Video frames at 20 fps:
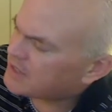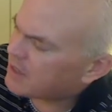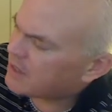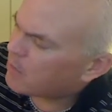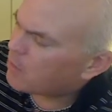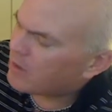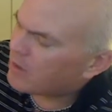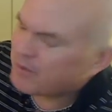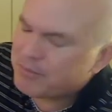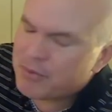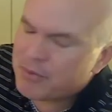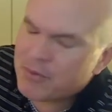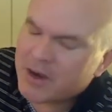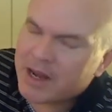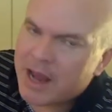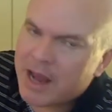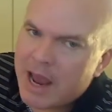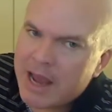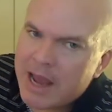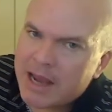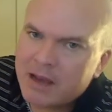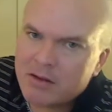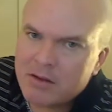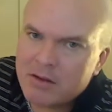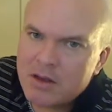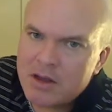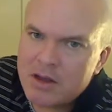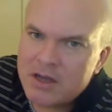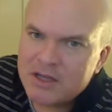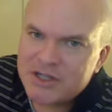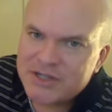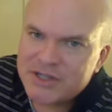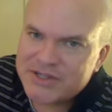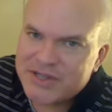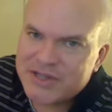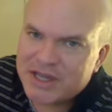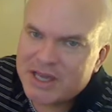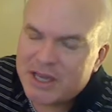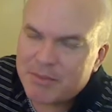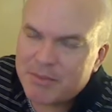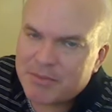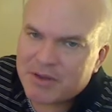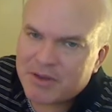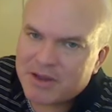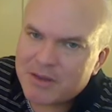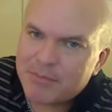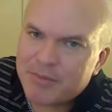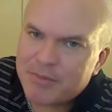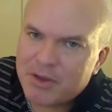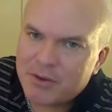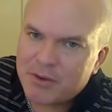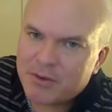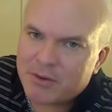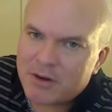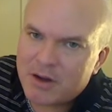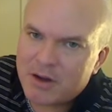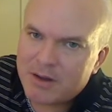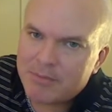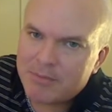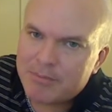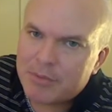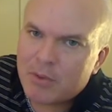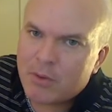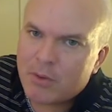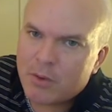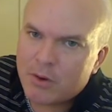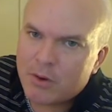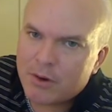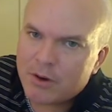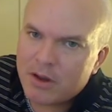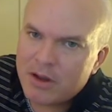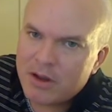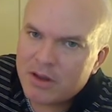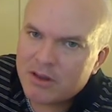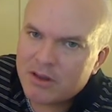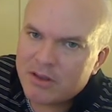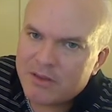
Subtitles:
at 1.8, just to keep the computer on board,